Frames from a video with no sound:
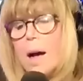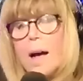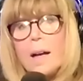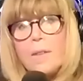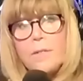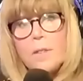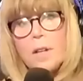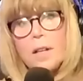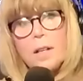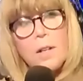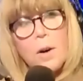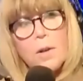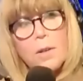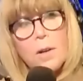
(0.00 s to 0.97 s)
have to tell you,
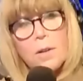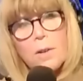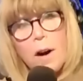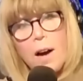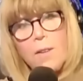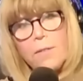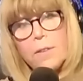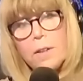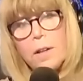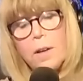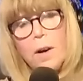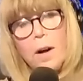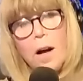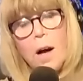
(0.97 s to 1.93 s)
Coco Groff,
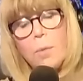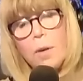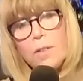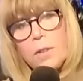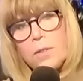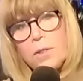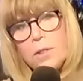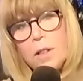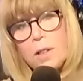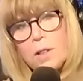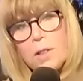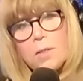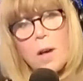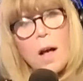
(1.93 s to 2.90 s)
I want those
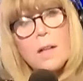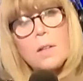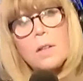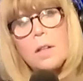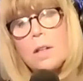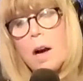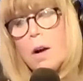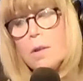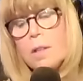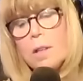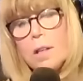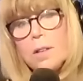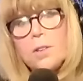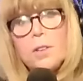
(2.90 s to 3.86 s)
sneakers. Go,
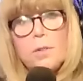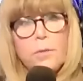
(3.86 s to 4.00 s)
girl. She's